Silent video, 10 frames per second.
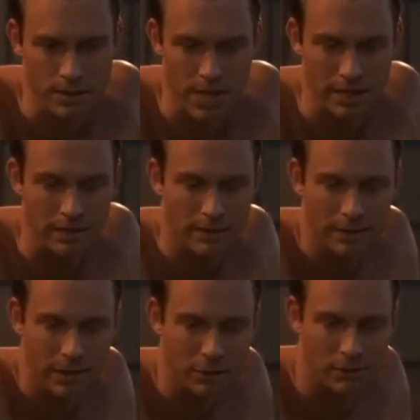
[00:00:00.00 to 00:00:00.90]
Because that
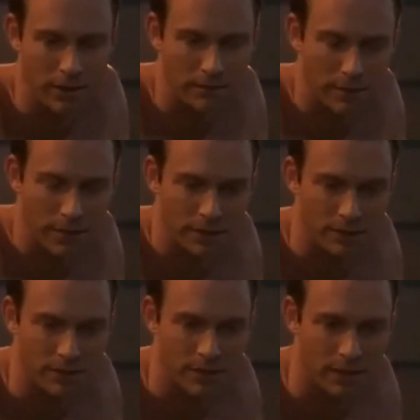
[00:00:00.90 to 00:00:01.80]
Ethan that you met many
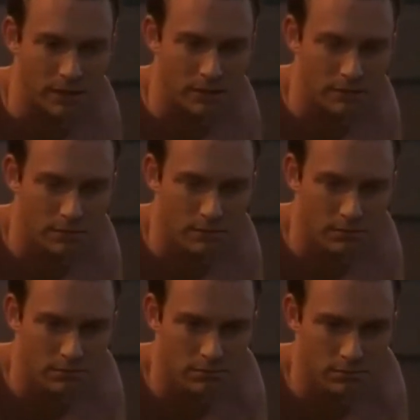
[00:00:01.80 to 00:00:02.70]
years ago,
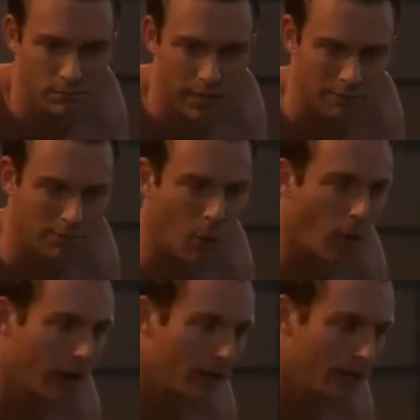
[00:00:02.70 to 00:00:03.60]
that
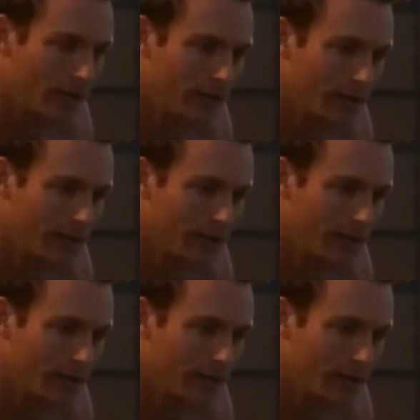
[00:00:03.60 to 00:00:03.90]
boy